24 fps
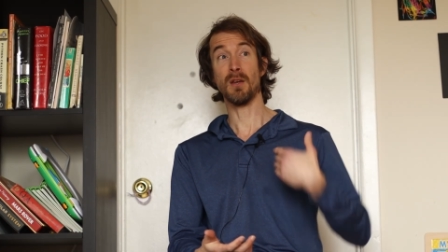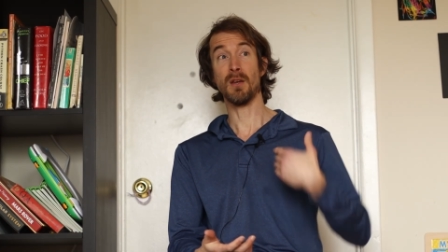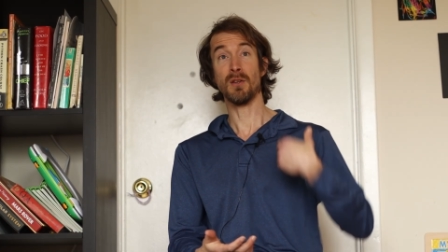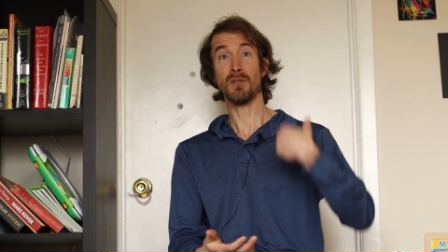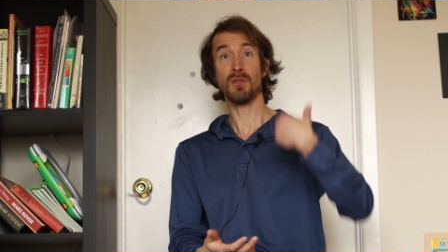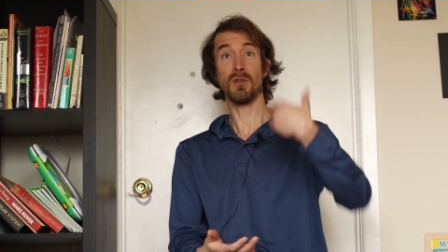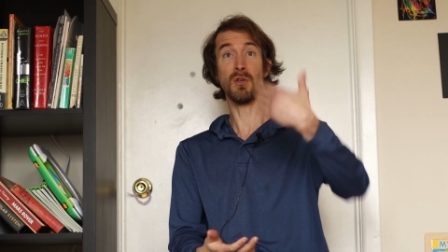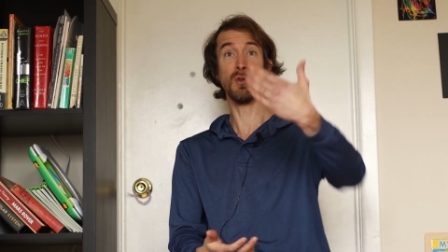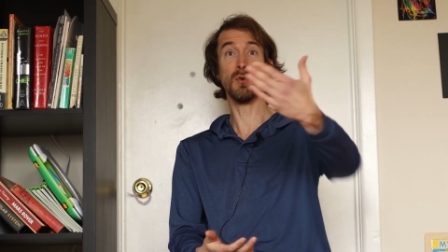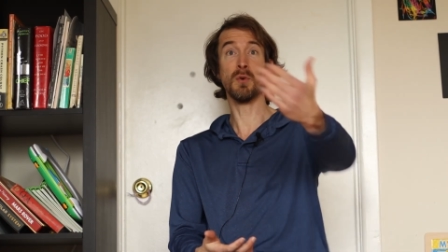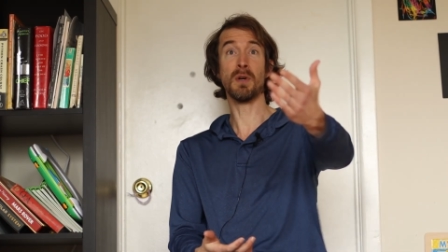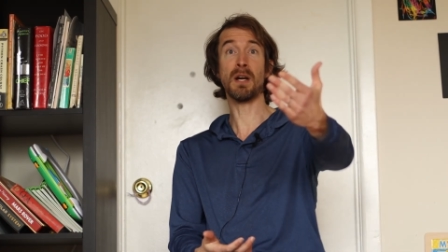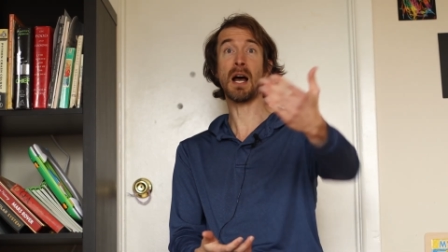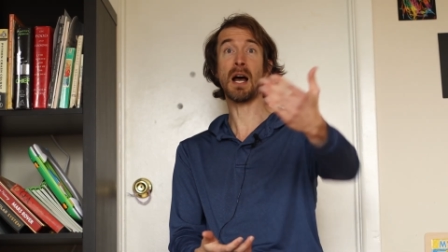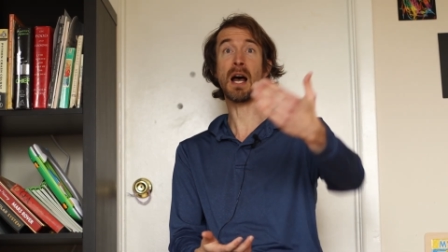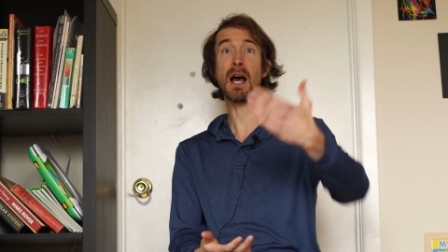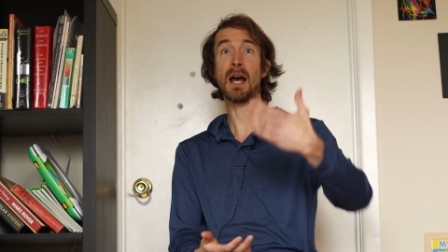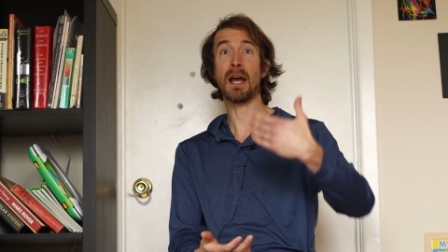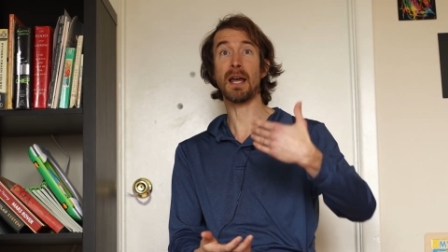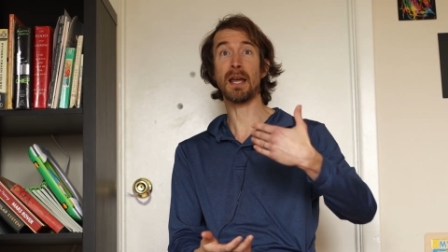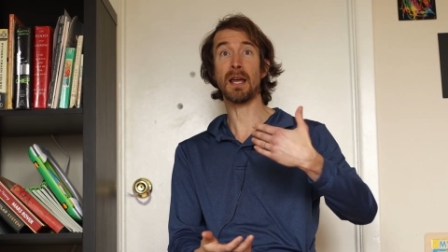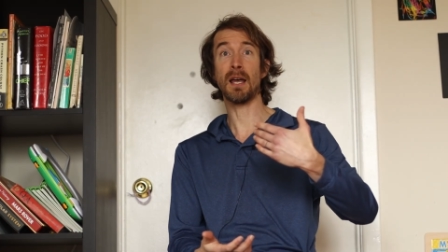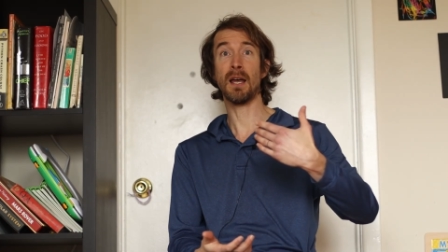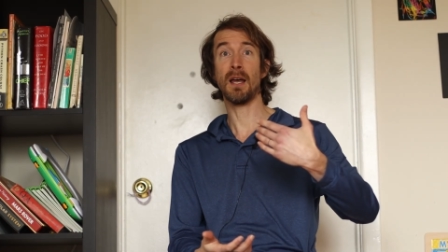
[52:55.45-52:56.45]
So you and
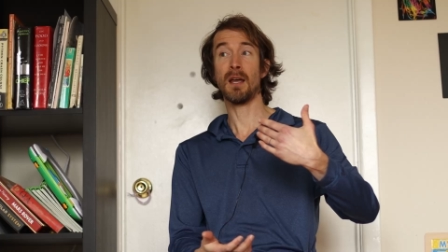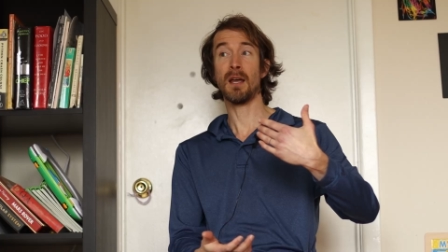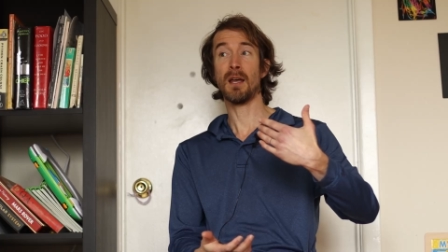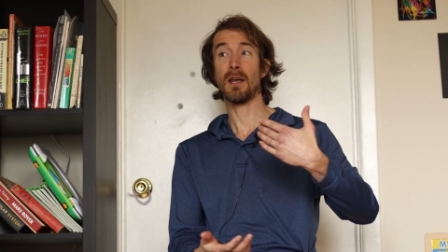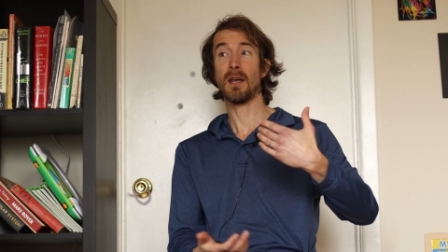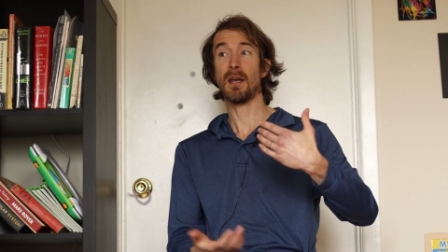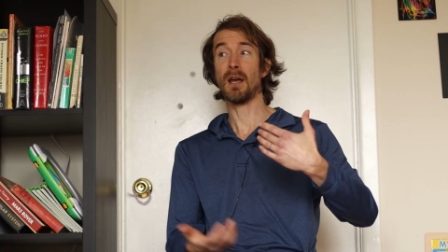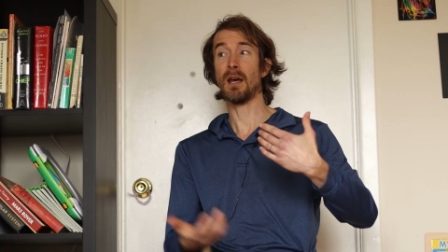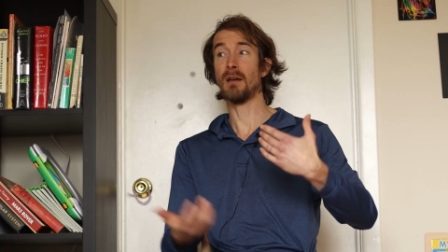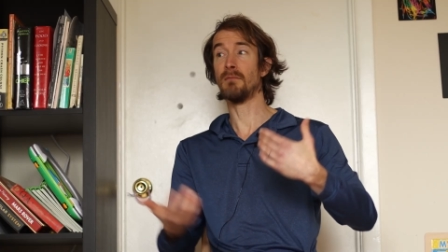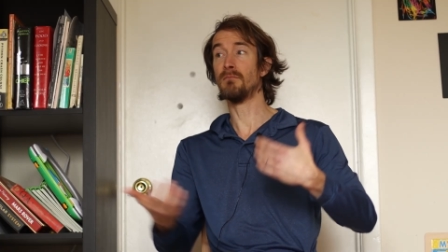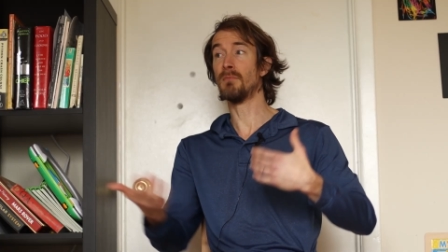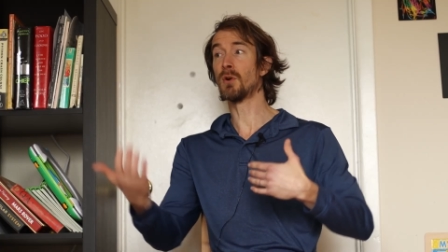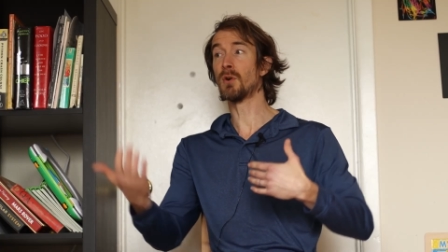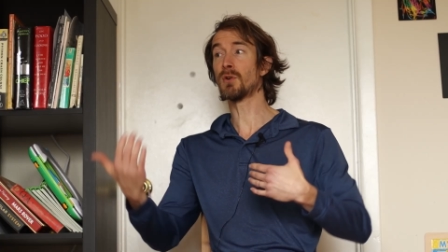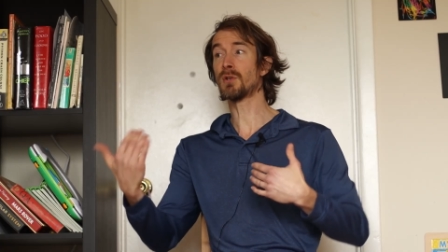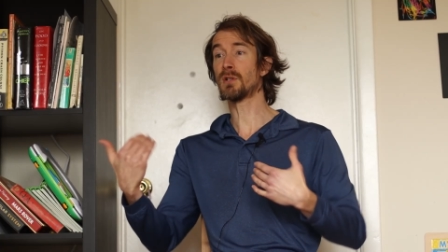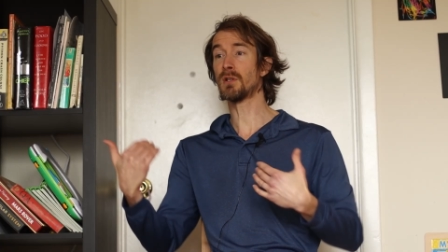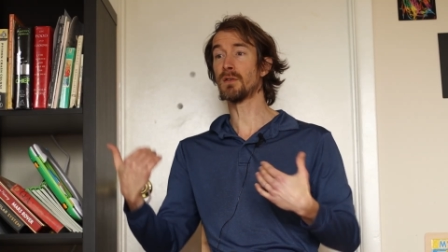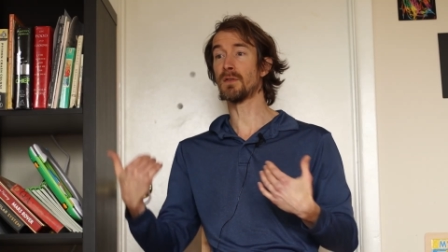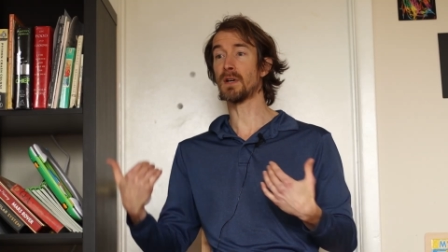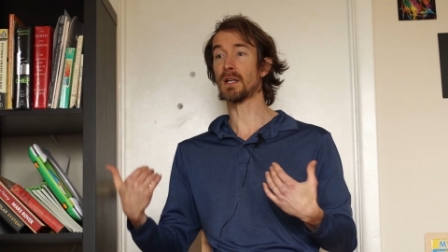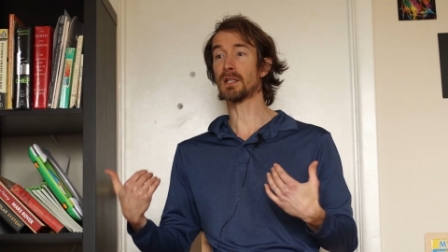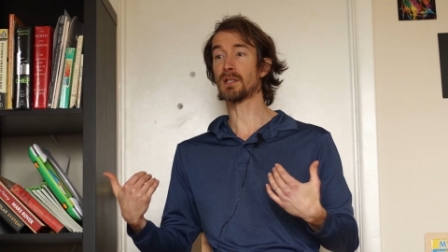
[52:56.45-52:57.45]
I, and
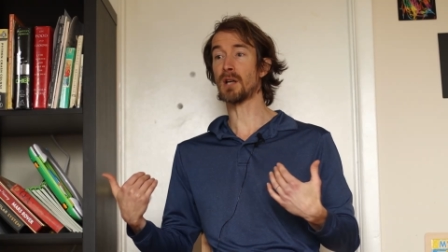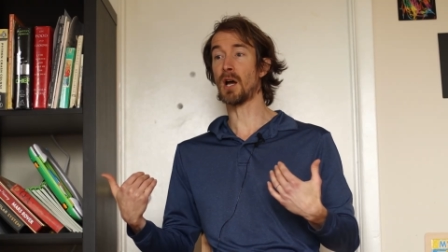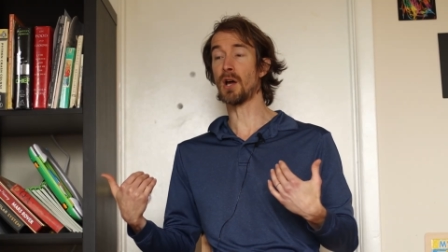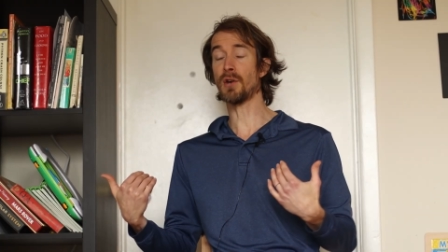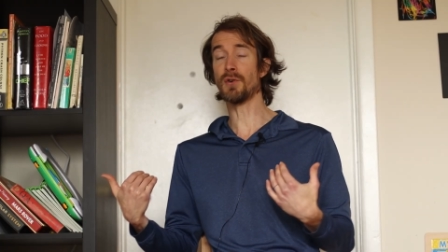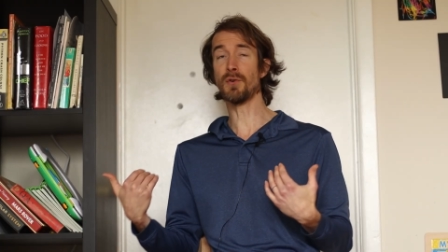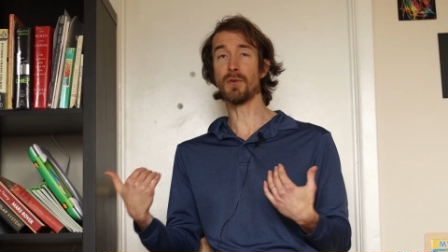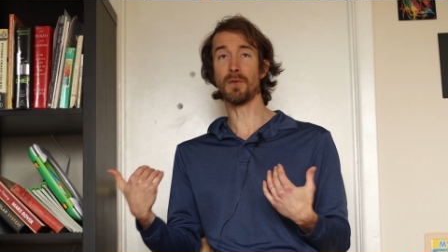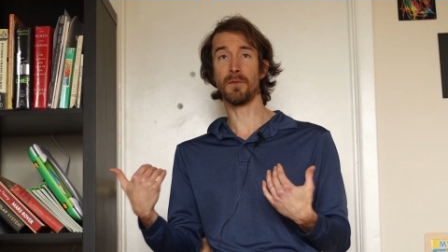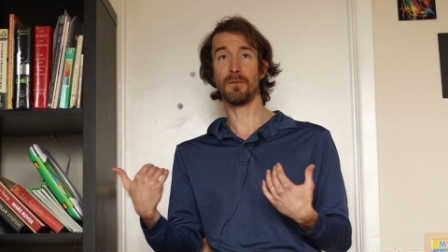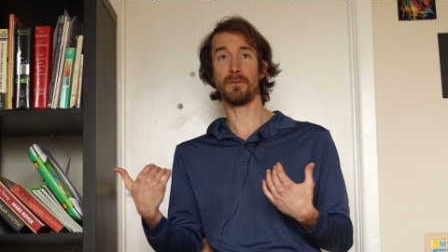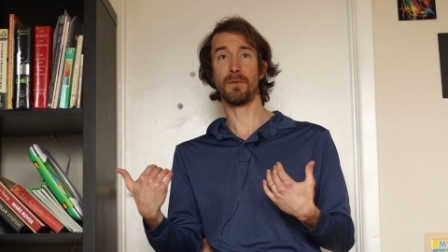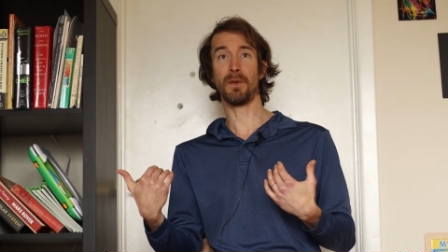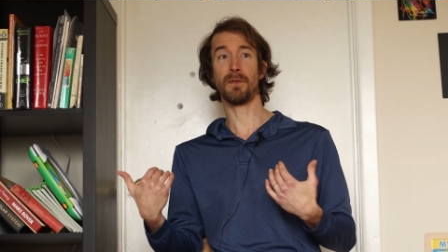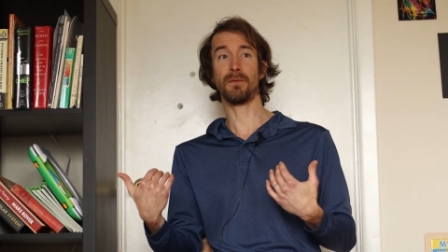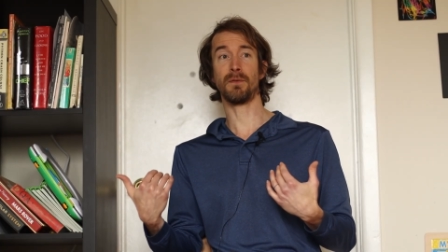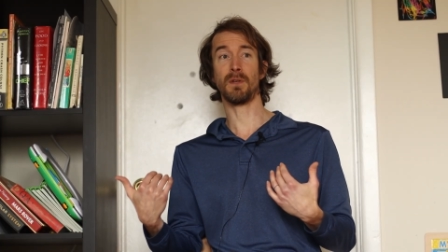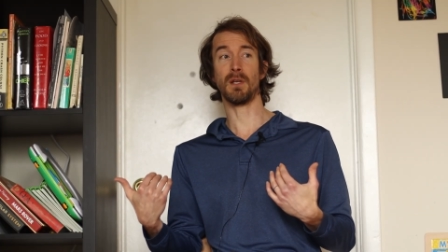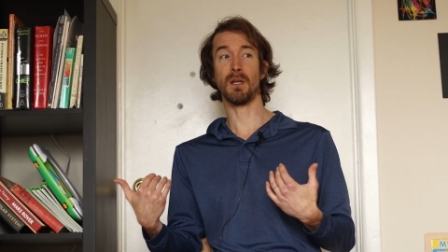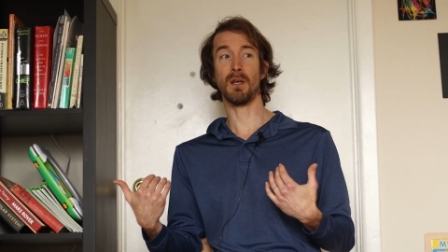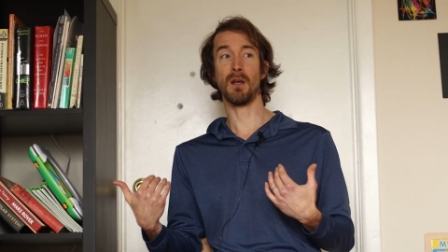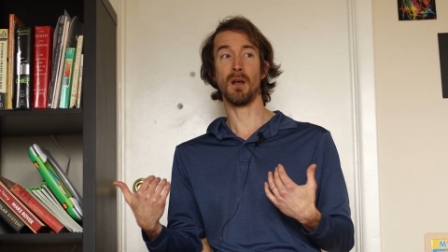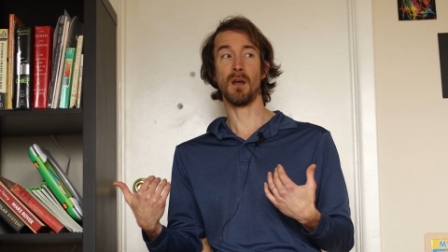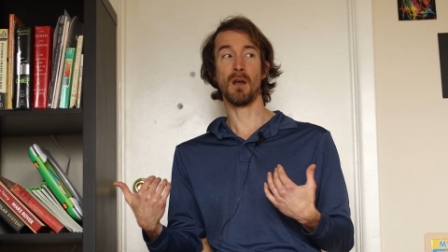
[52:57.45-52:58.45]
most of us under
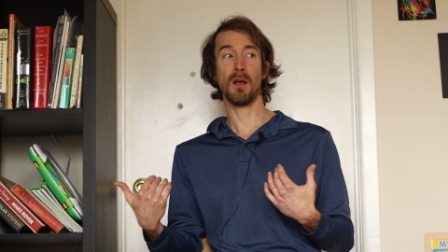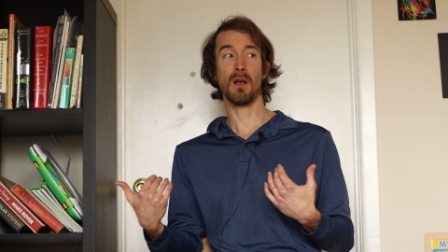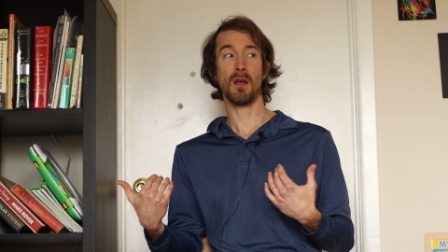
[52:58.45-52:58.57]
50,